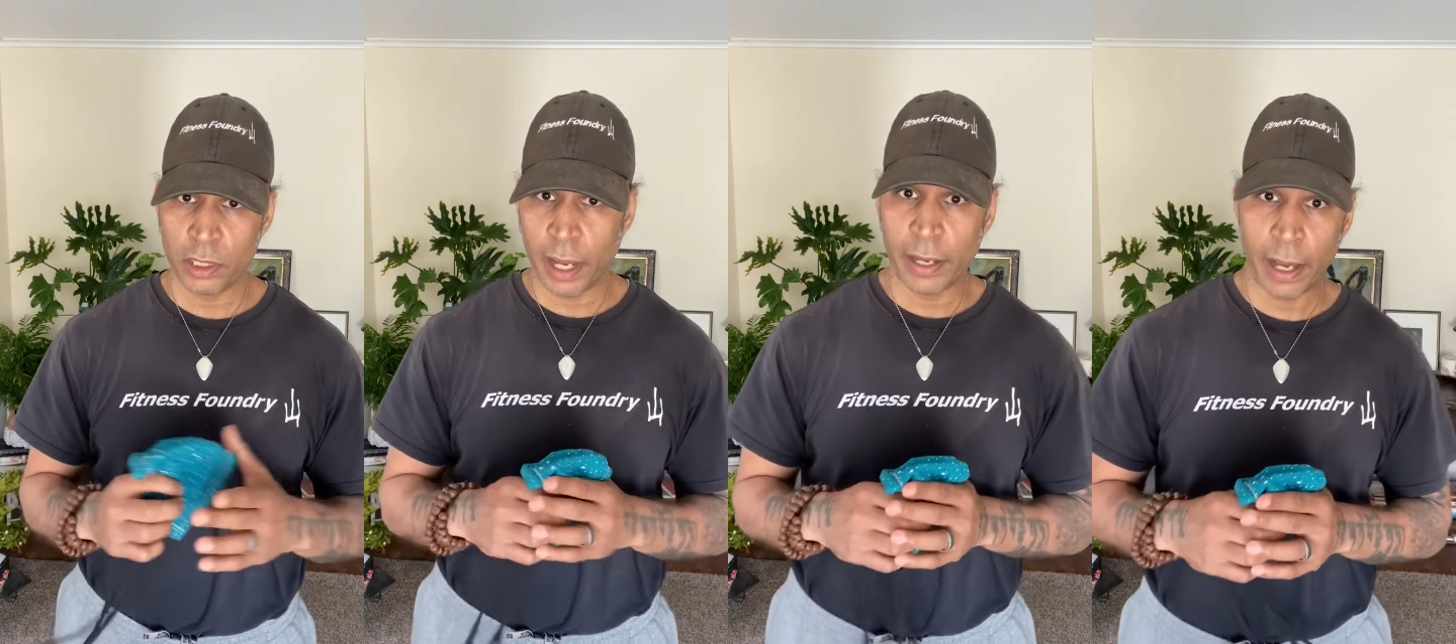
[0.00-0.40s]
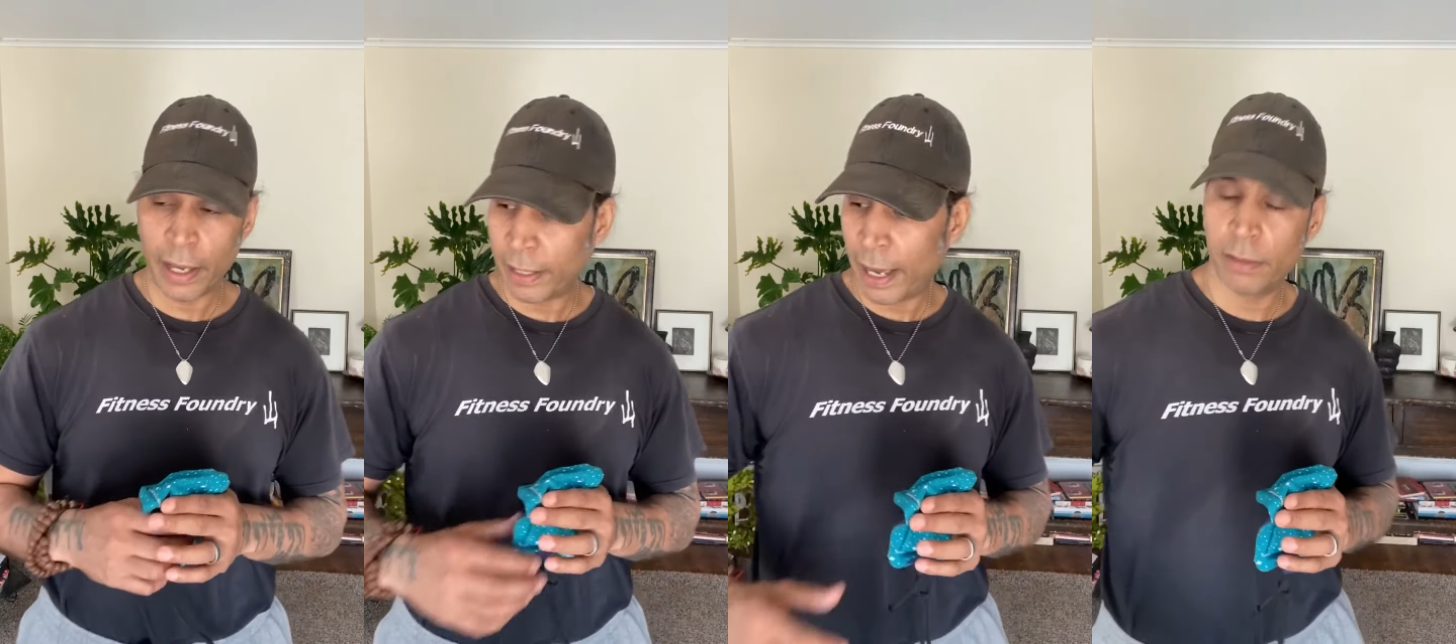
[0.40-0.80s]

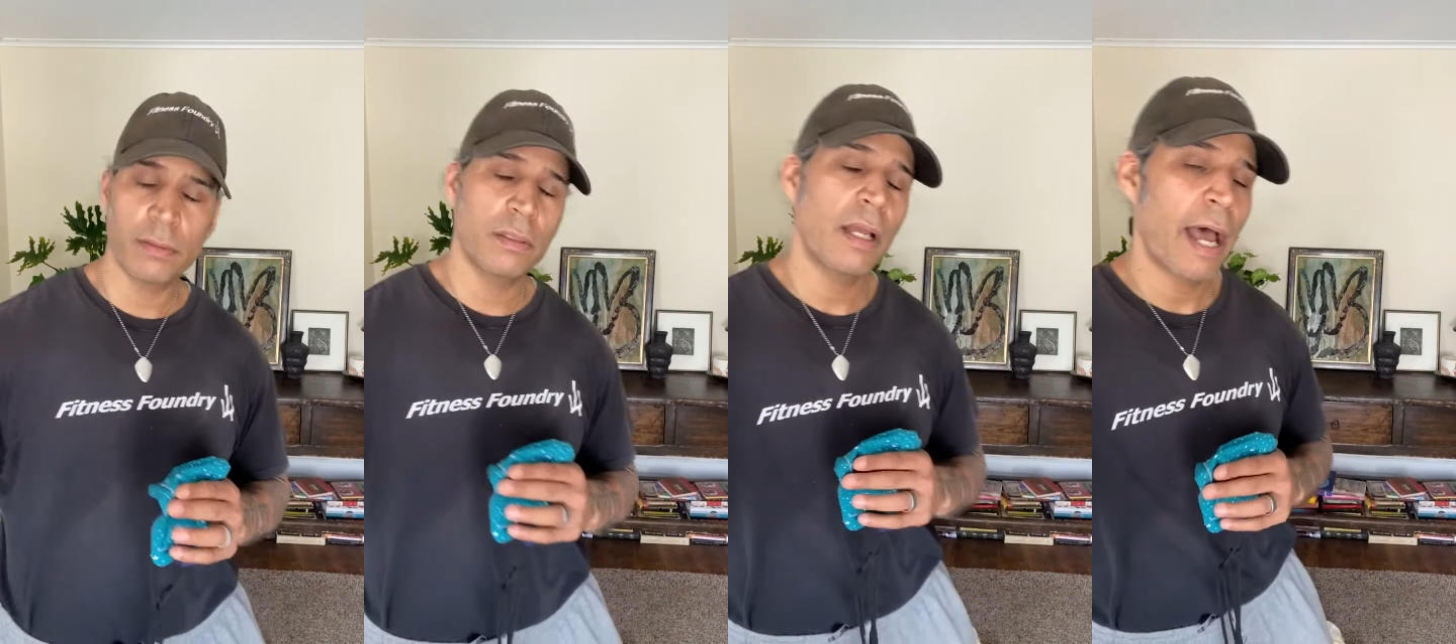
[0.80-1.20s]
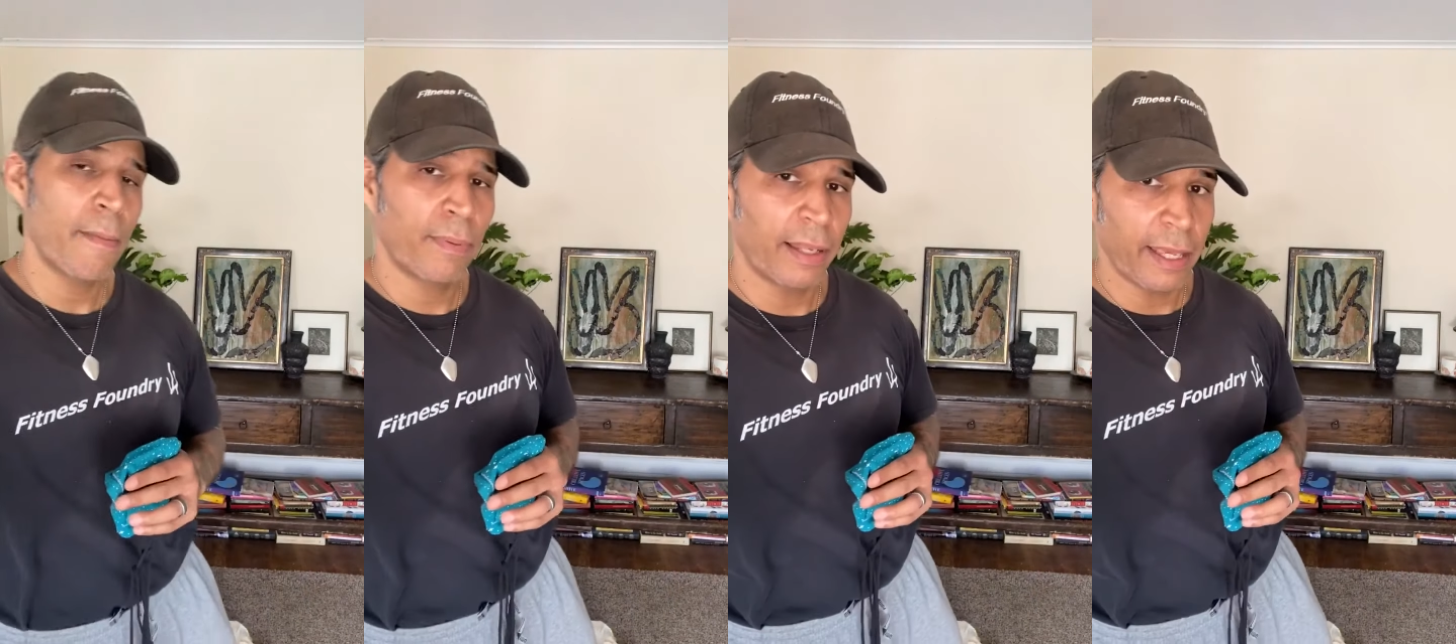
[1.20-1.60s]
I
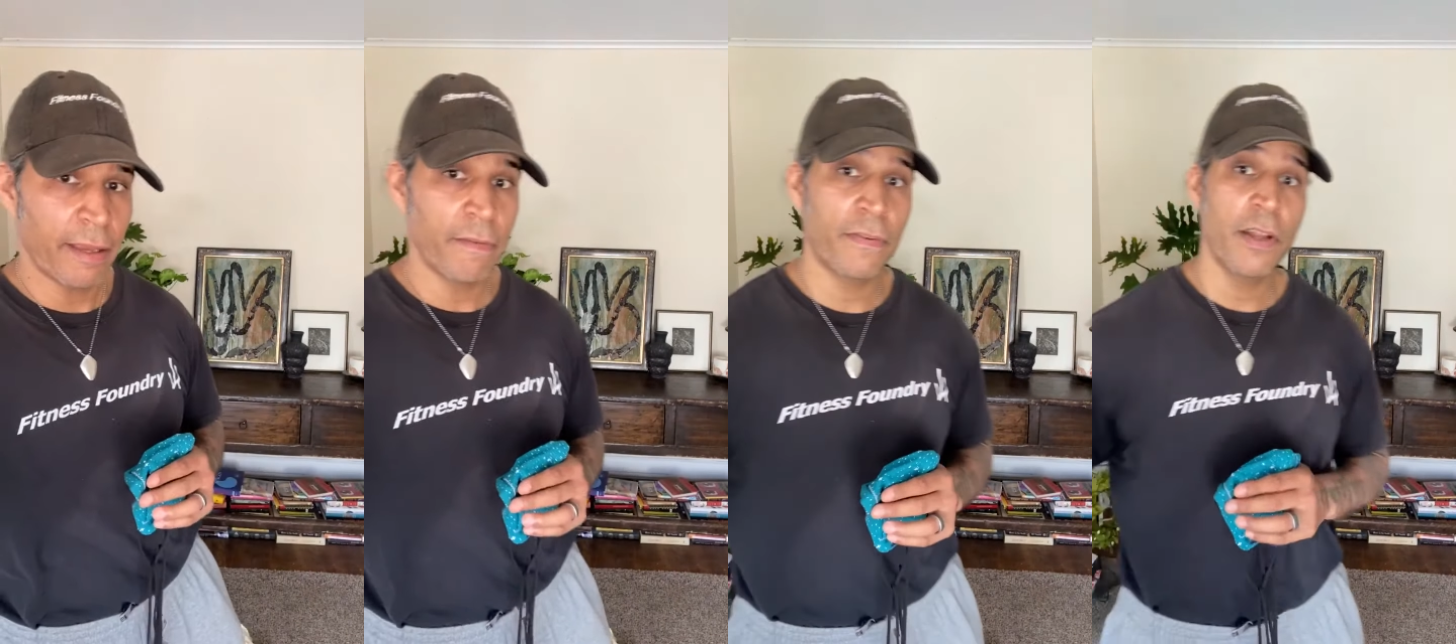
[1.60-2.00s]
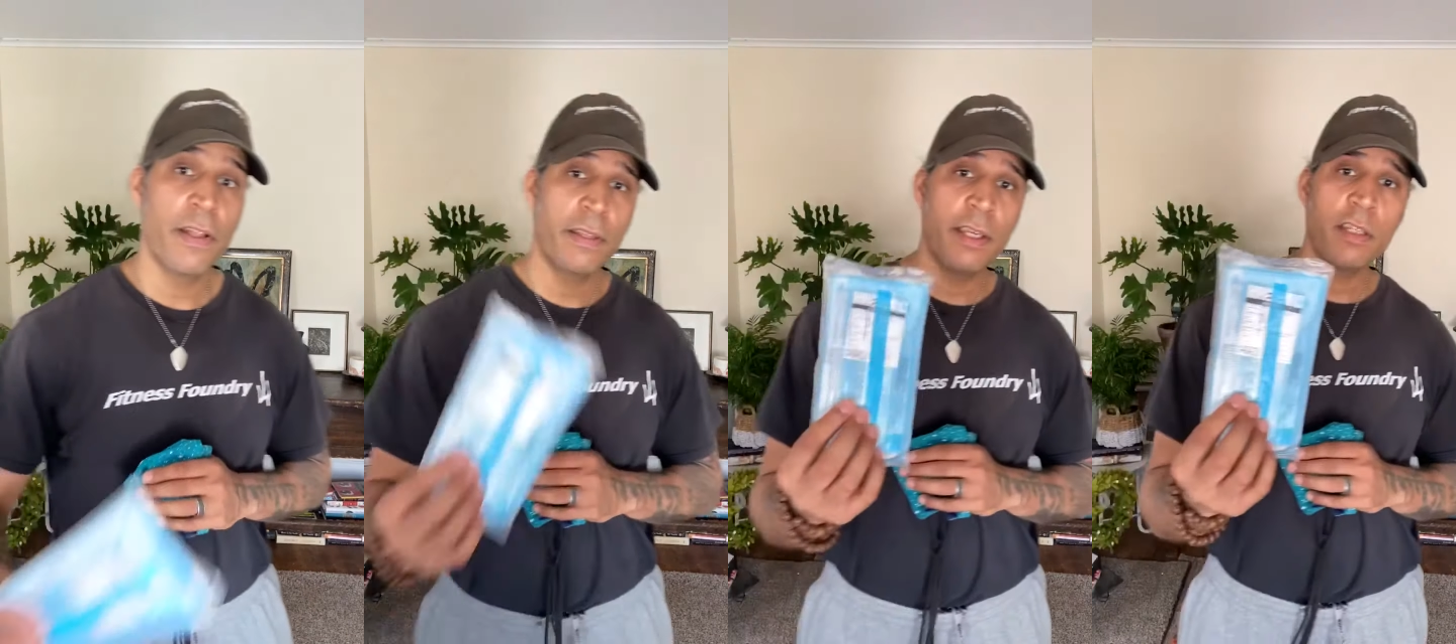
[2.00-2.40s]
believe
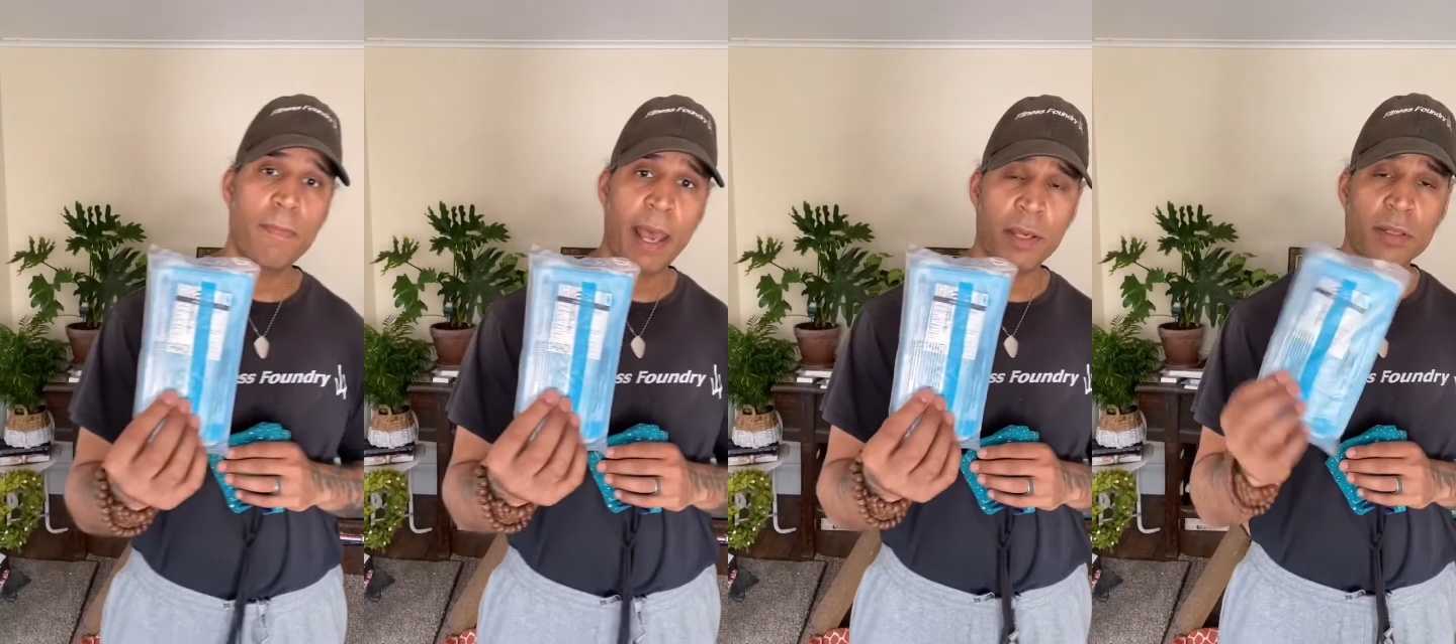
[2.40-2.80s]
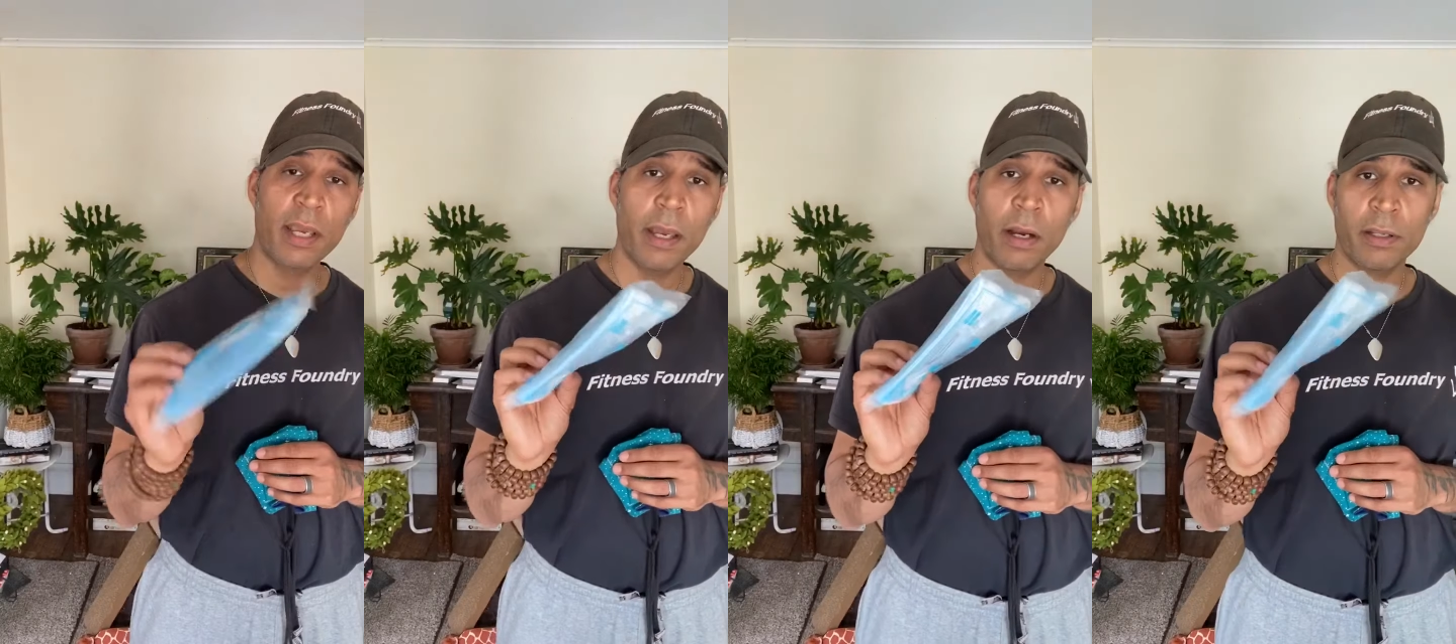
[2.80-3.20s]
these masks
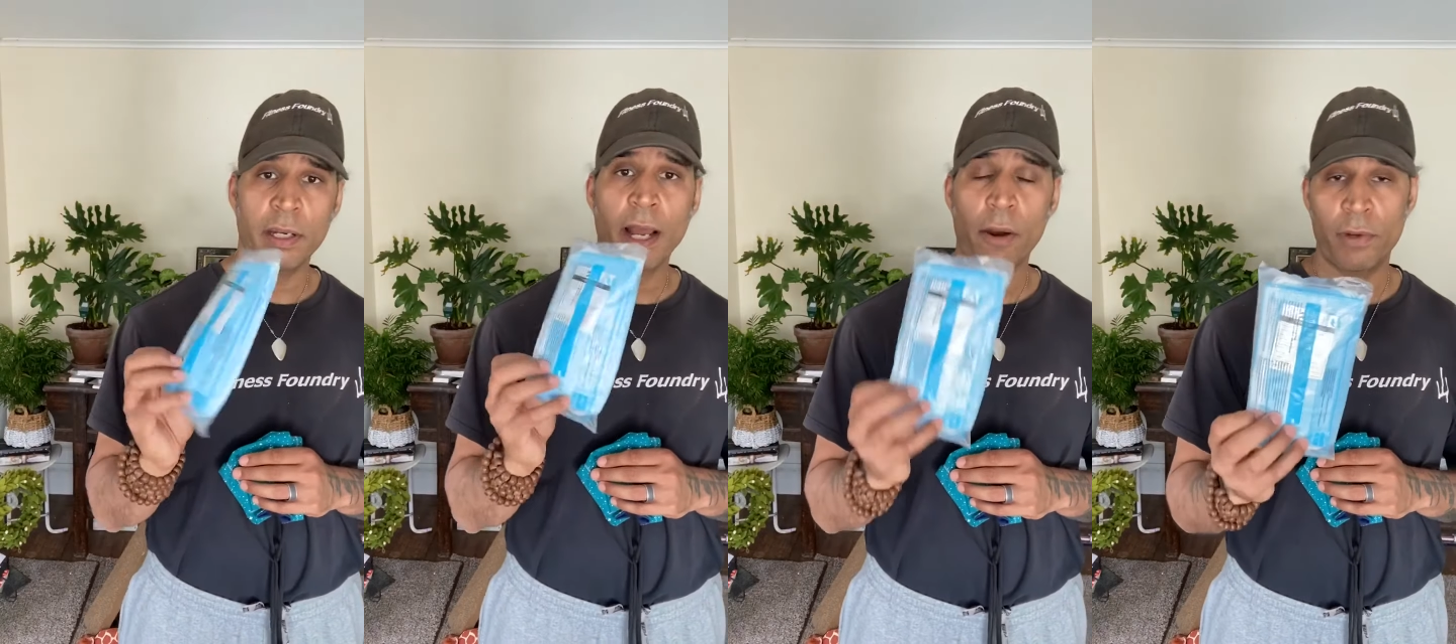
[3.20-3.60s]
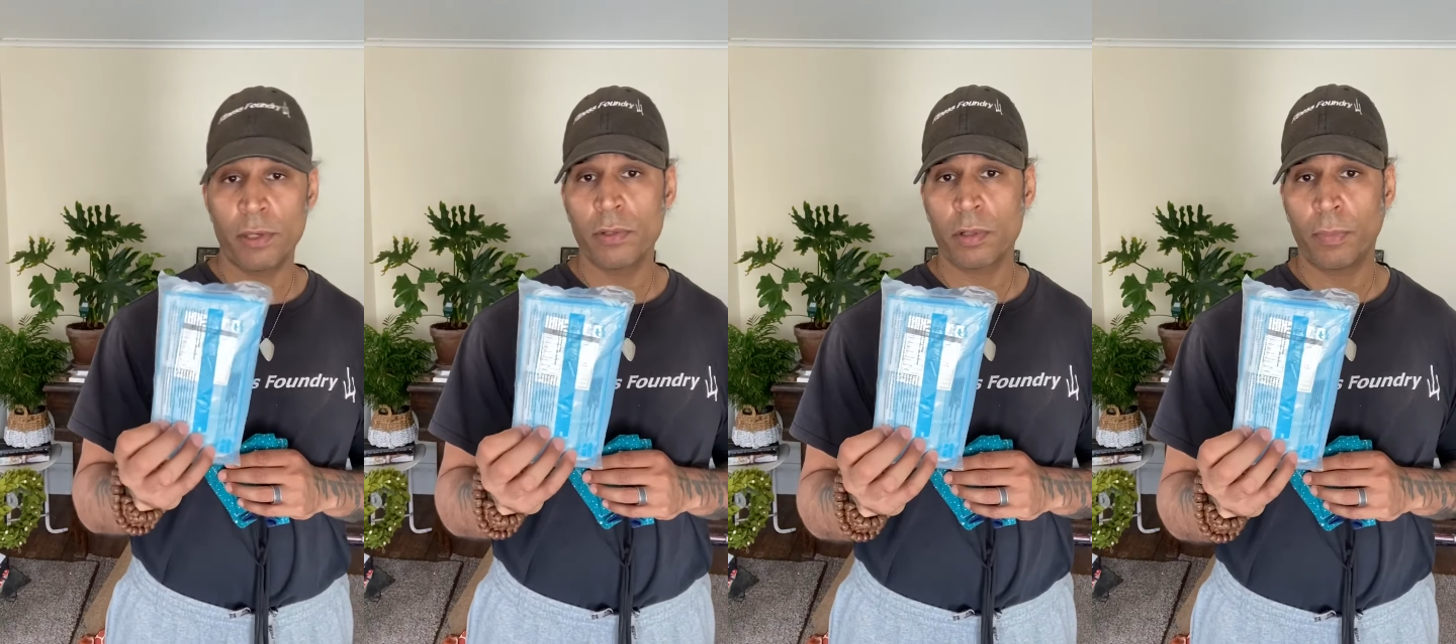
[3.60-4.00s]
here, they're not
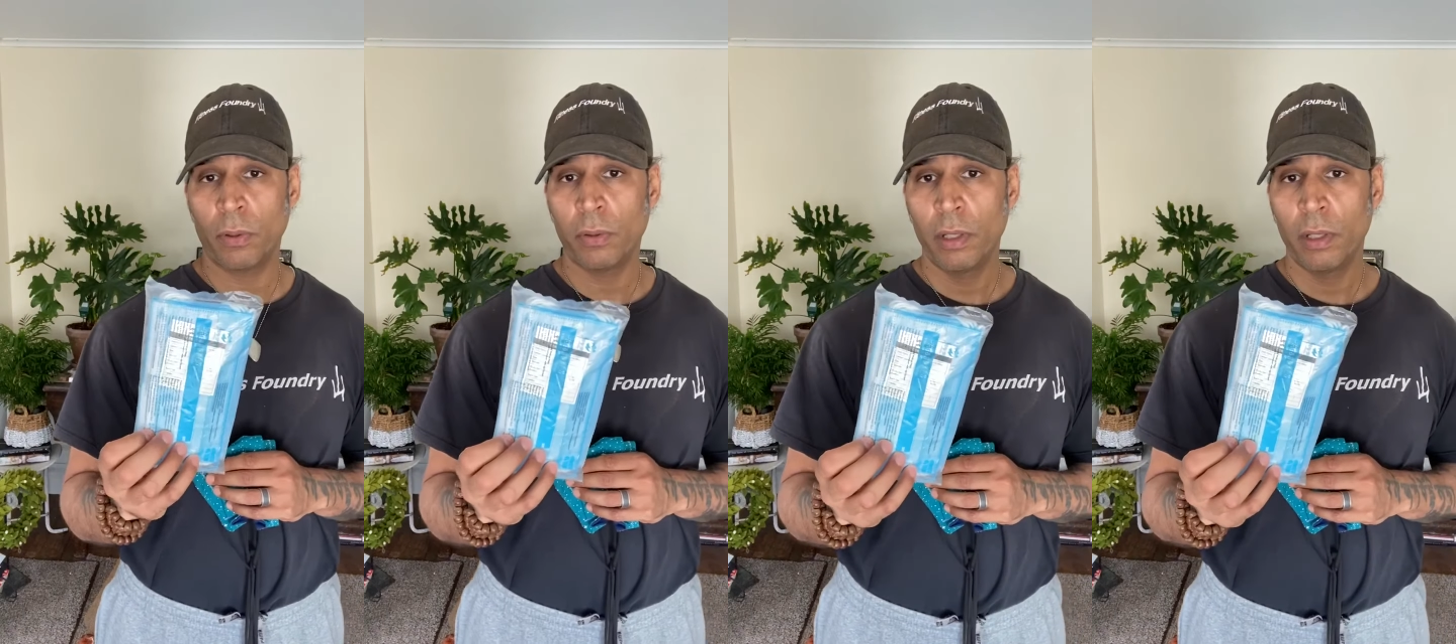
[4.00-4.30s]
reusable.